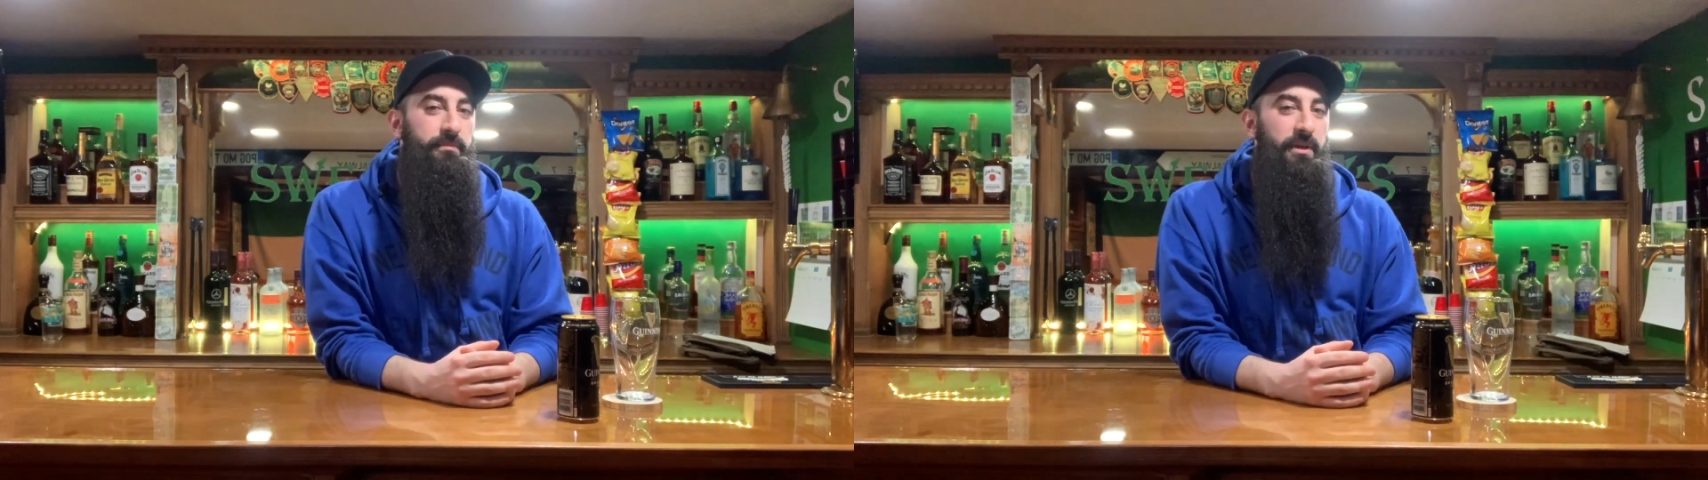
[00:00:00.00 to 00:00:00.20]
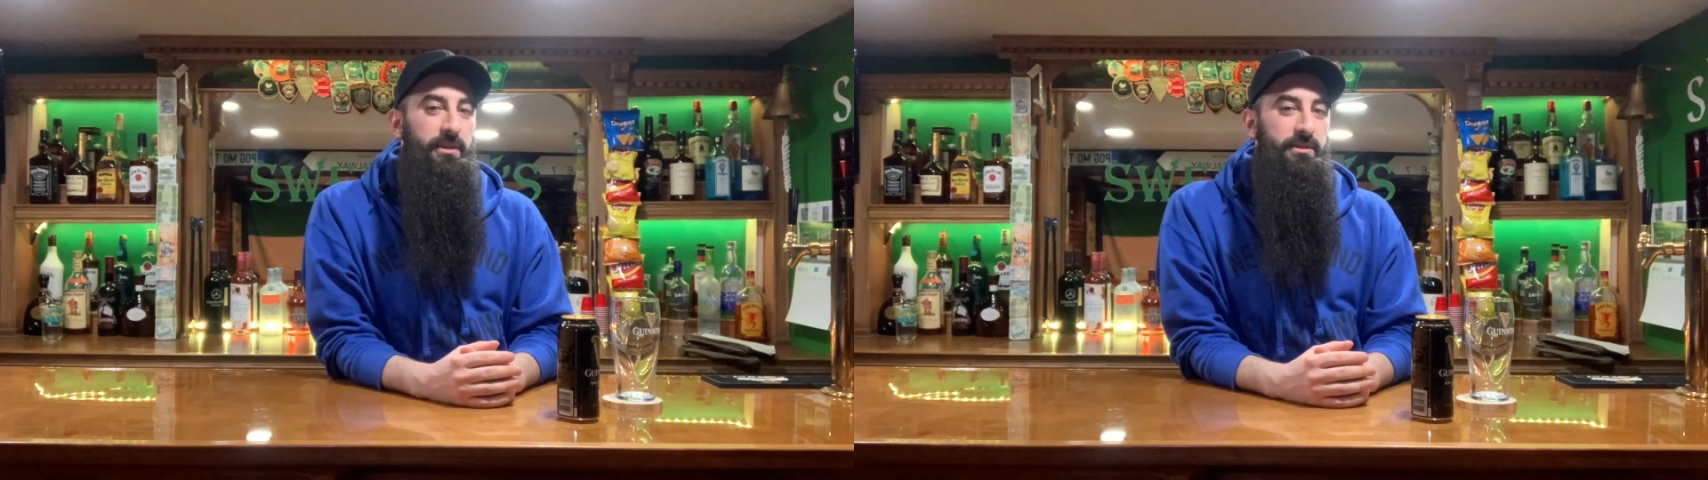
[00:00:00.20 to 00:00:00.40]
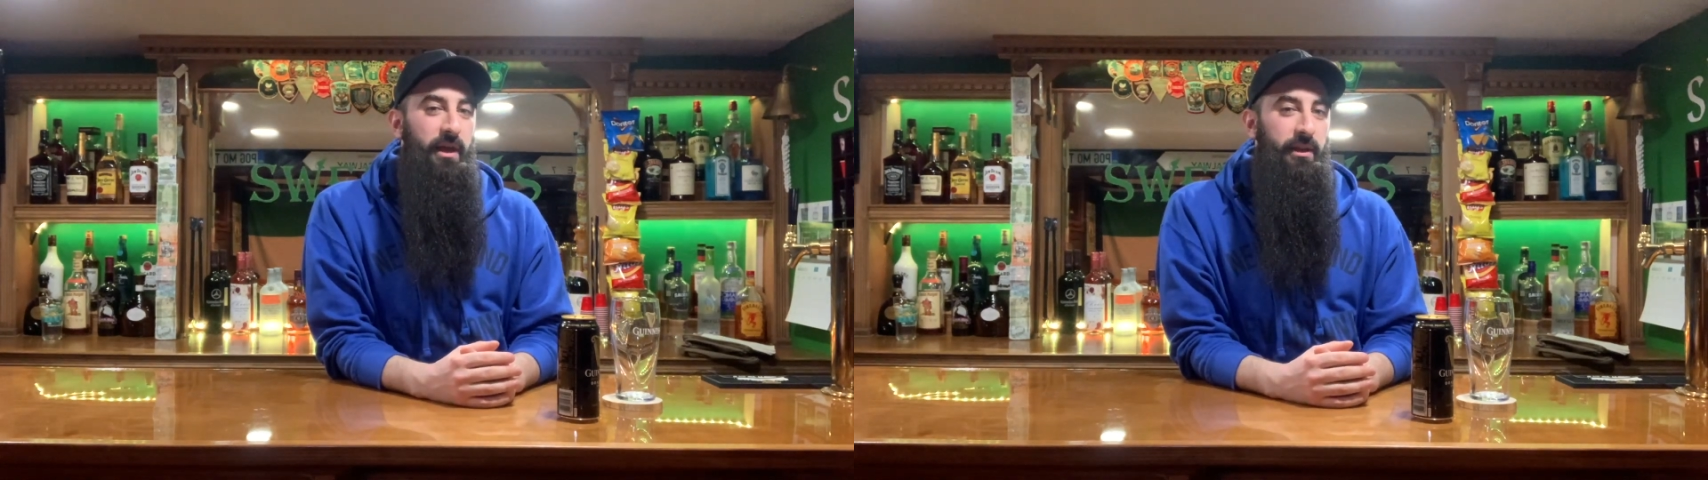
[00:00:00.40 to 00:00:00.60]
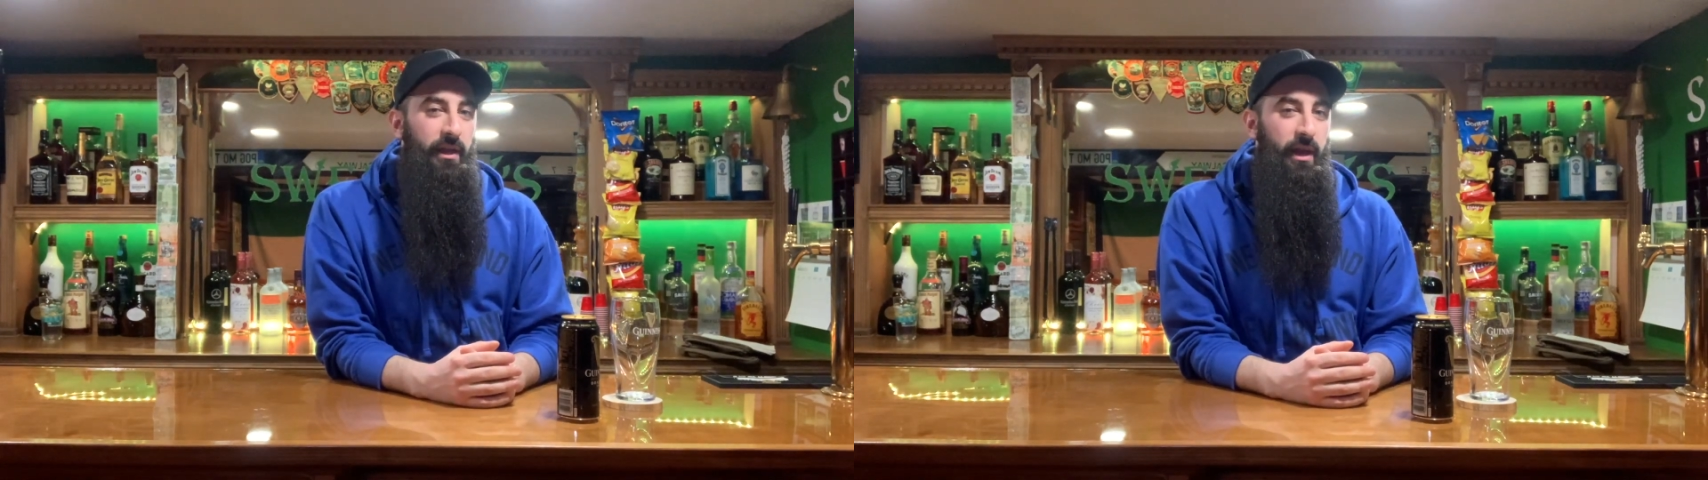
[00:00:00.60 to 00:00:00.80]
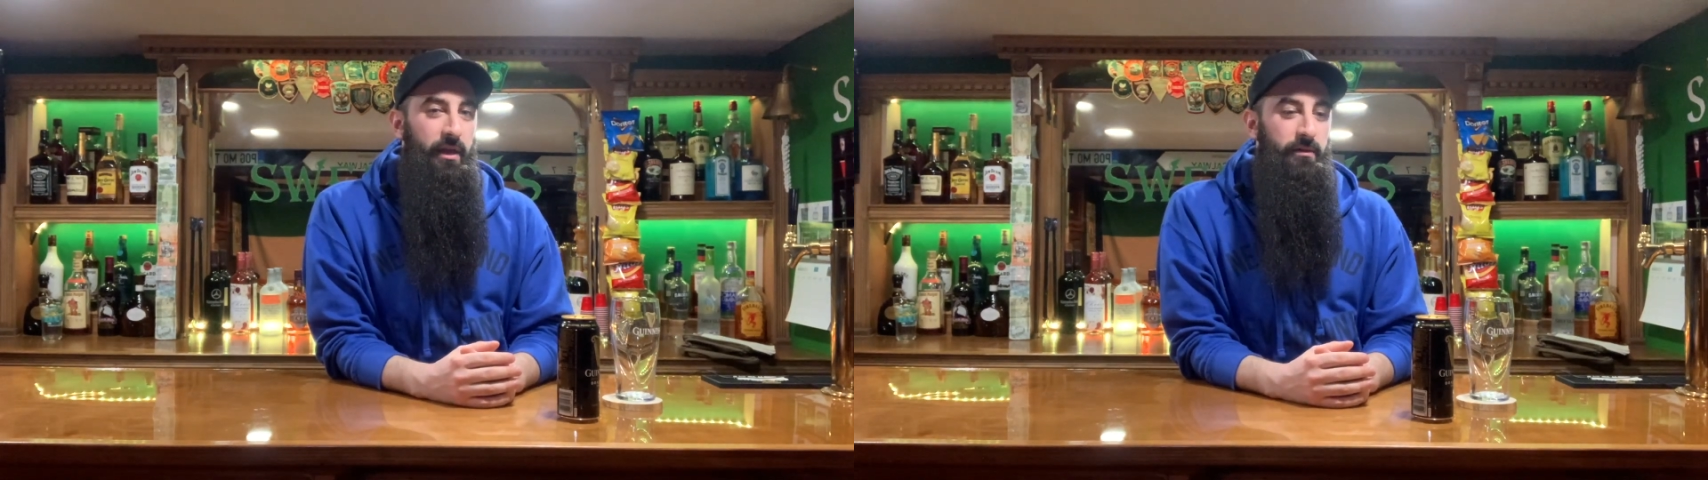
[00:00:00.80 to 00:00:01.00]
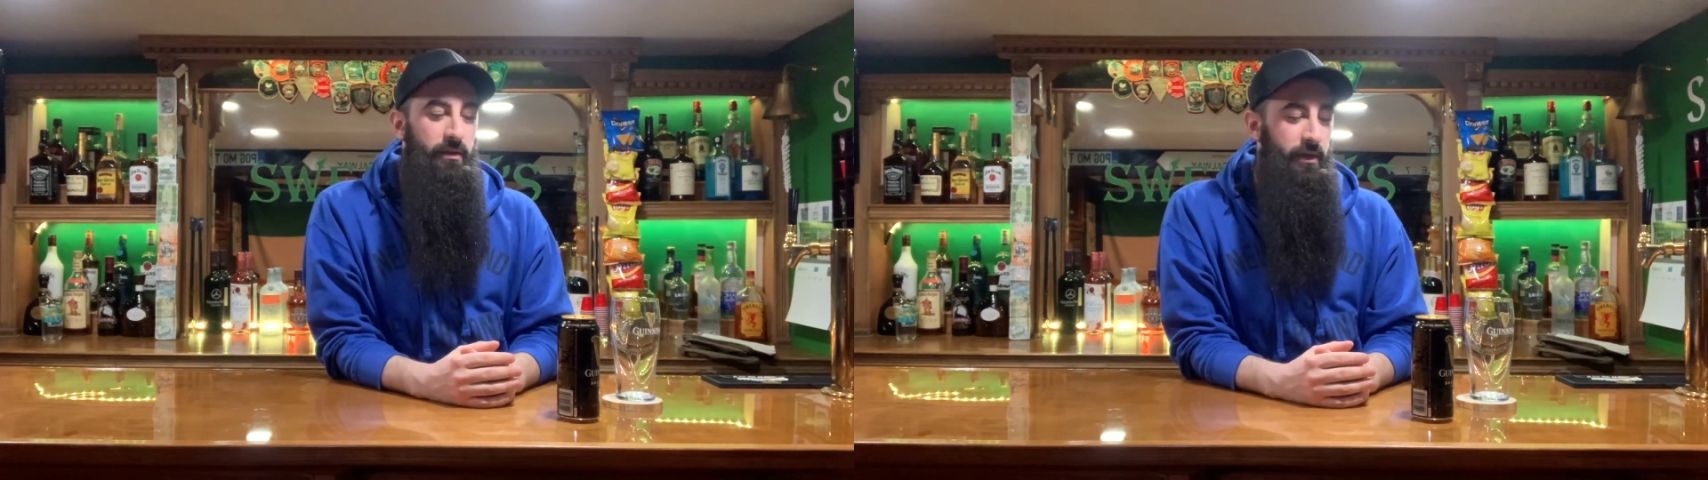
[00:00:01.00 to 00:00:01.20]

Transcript: inside the can.